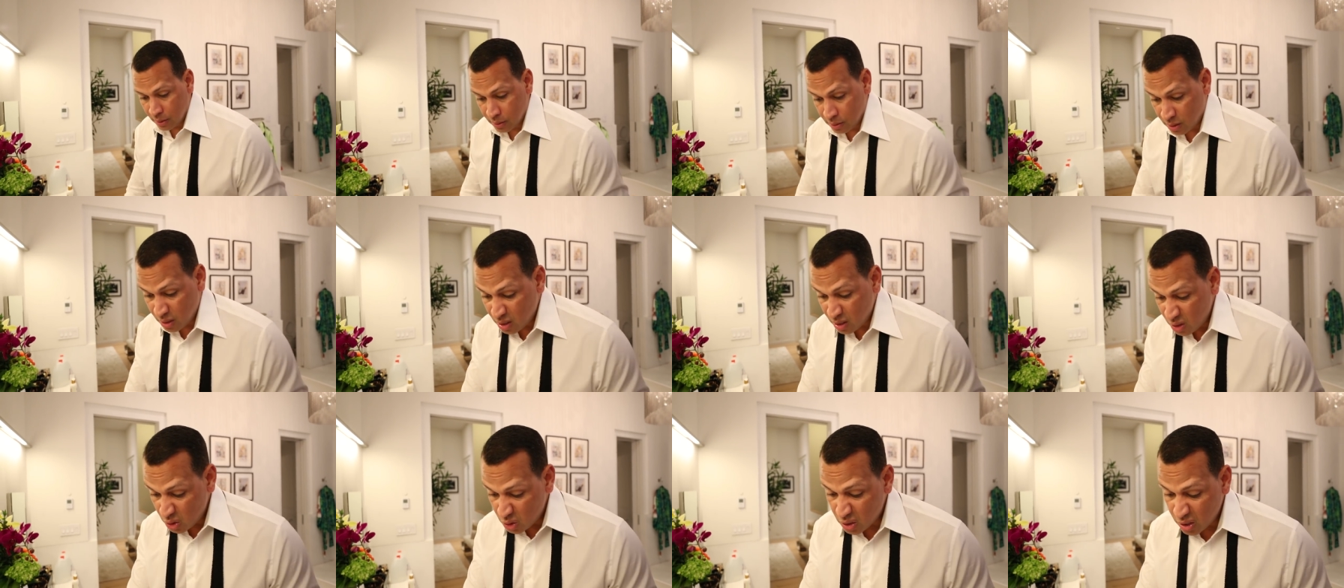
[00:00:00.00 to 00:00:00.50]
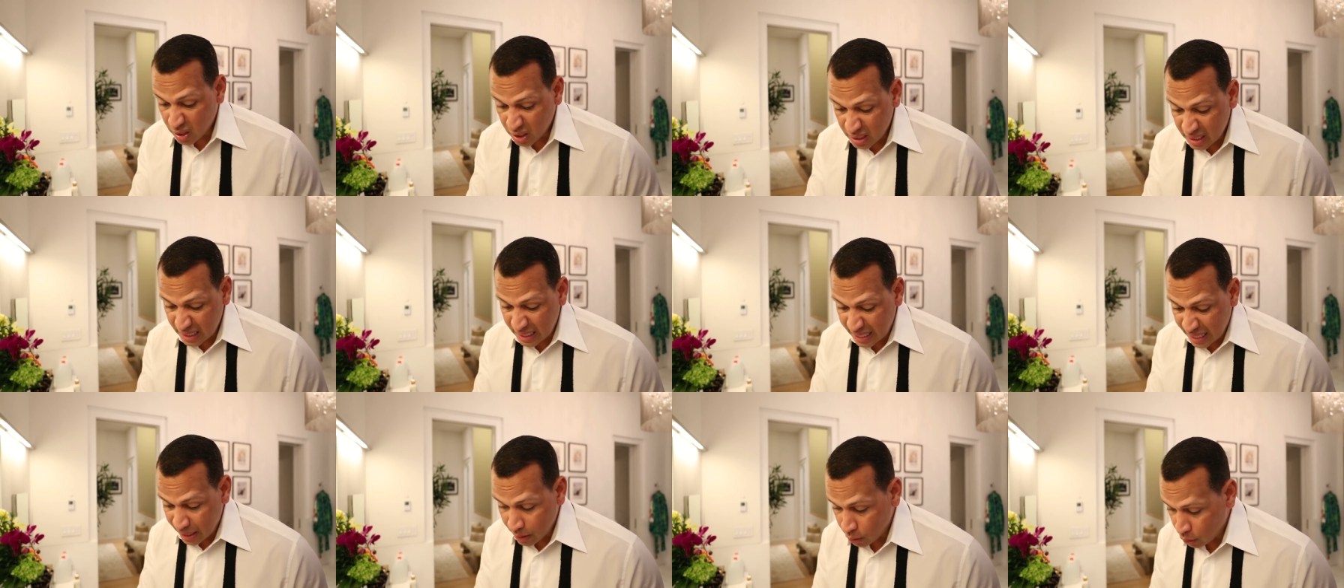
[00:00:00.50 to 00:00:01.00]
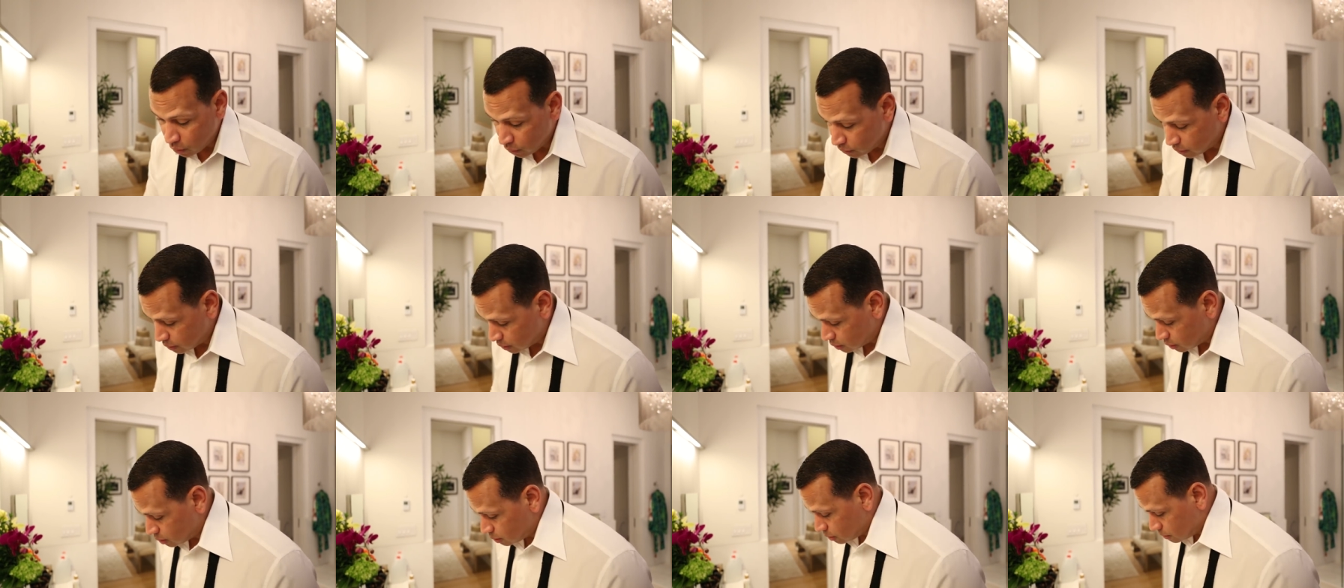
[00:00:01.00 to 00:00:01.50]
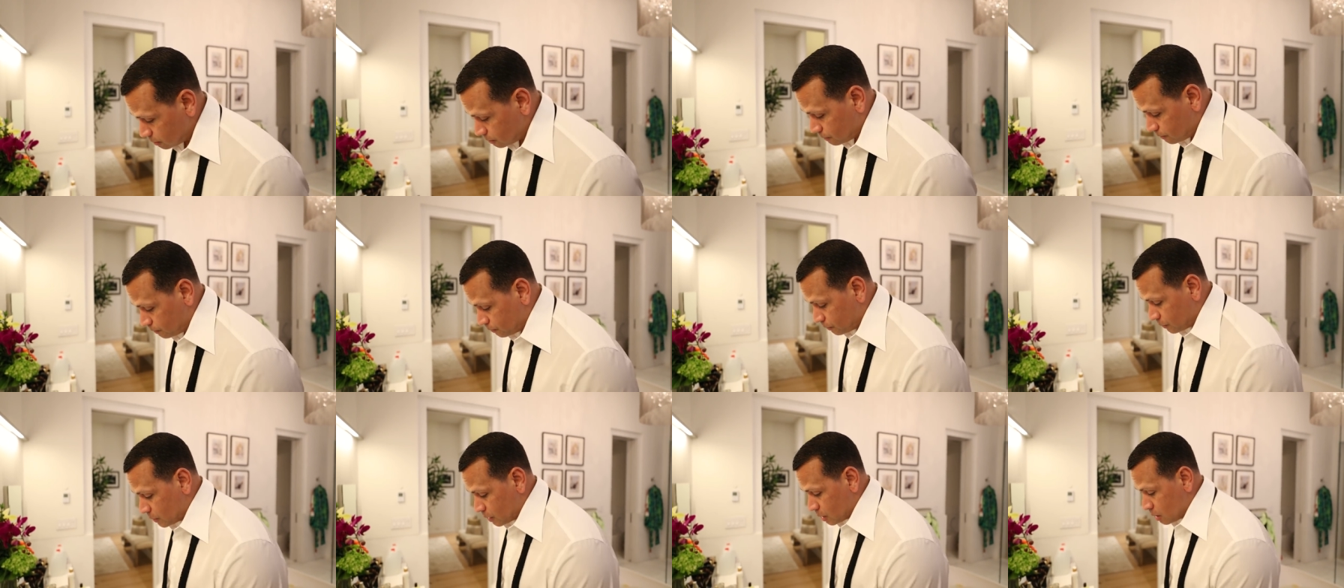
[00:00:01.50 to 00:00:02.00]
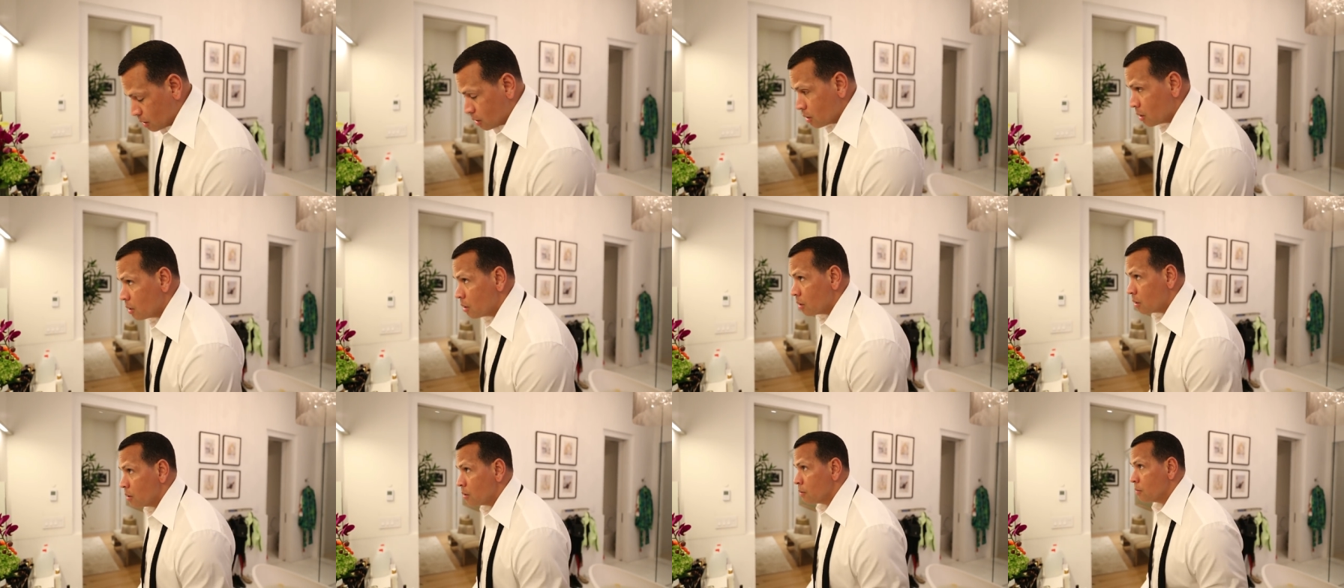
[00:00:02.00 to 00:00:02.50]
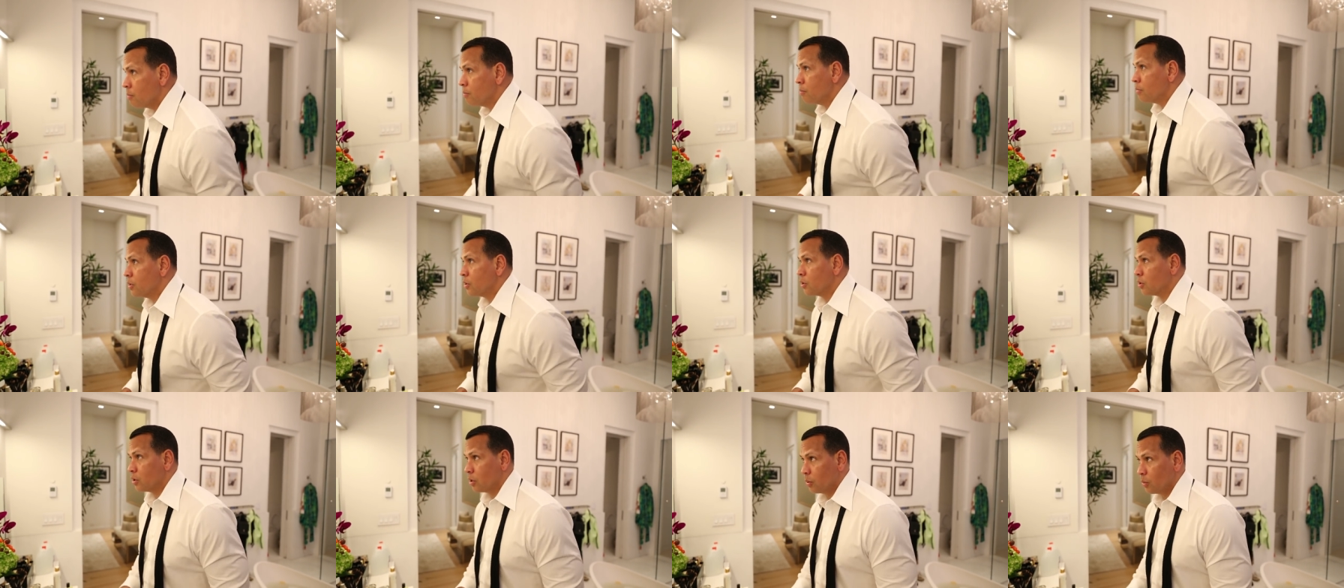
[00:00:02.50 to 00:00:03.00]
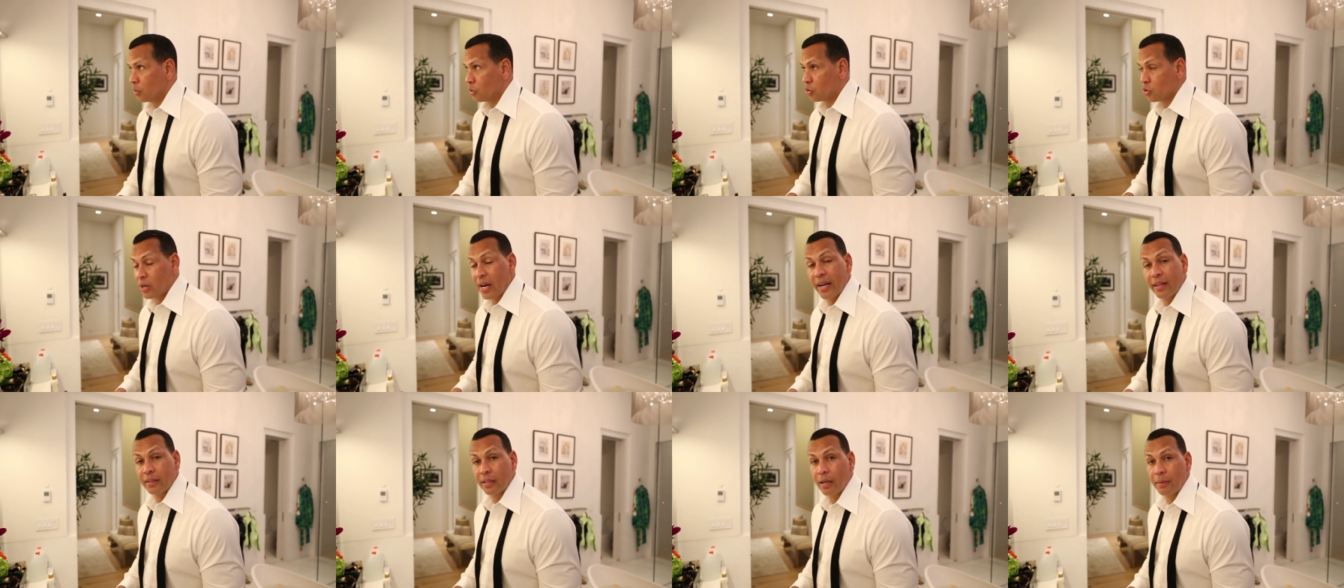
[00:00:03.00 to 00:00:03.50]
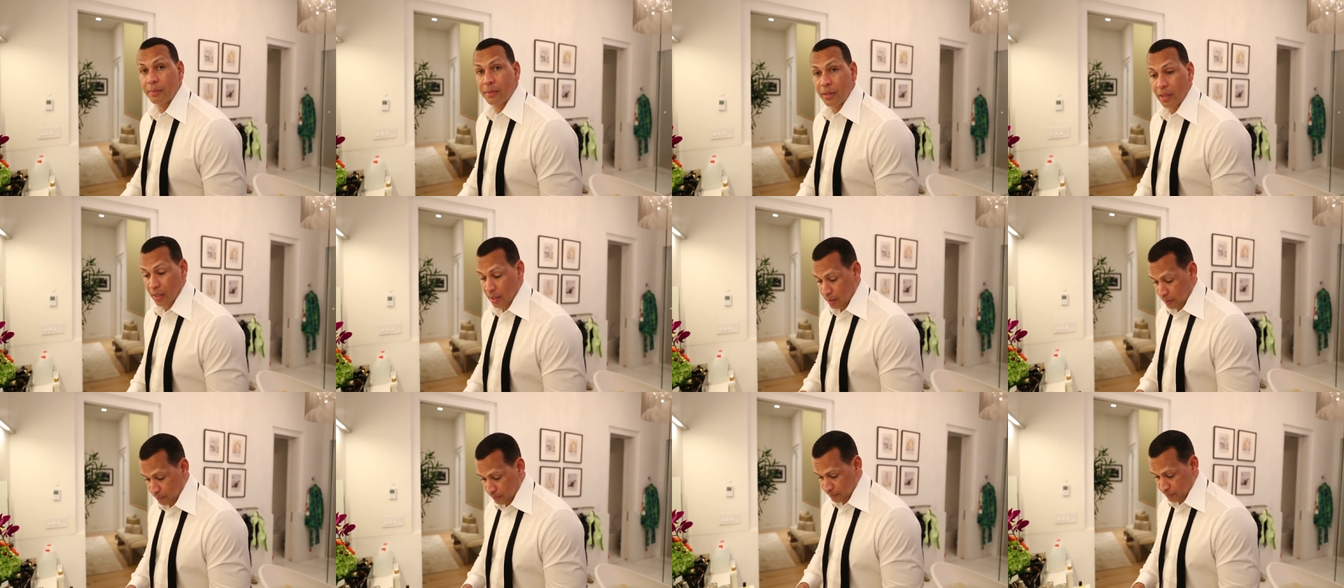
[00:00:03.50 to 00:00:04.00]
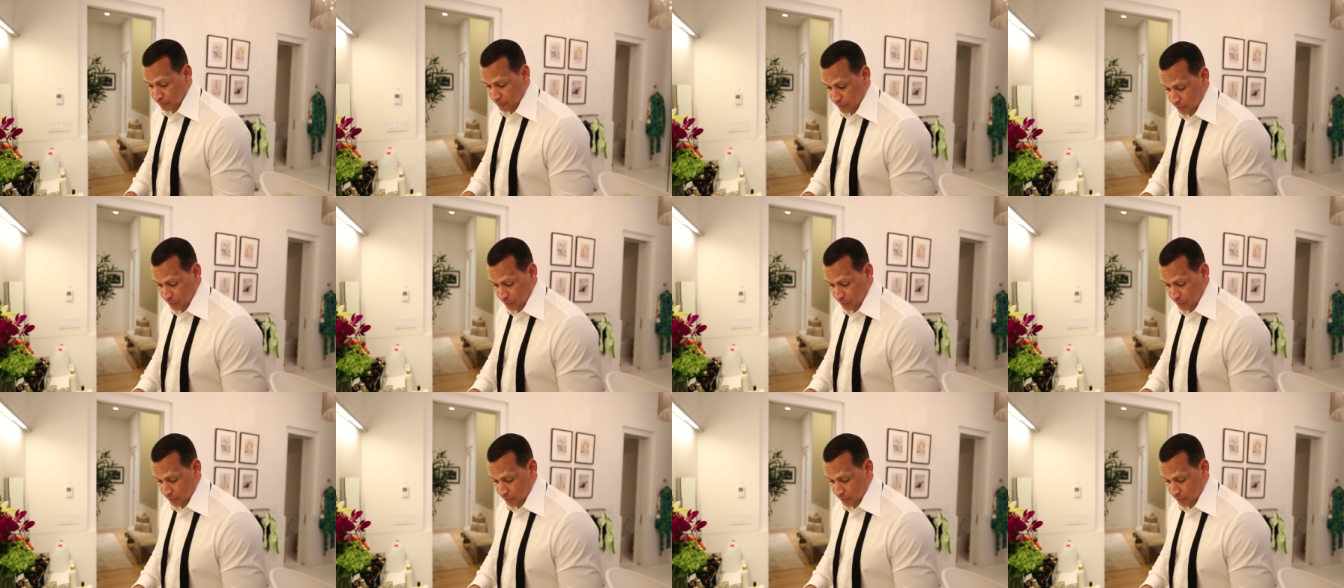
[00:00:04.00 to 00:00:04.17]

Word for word: She usually doesn't get nervous, but she was jacked up today.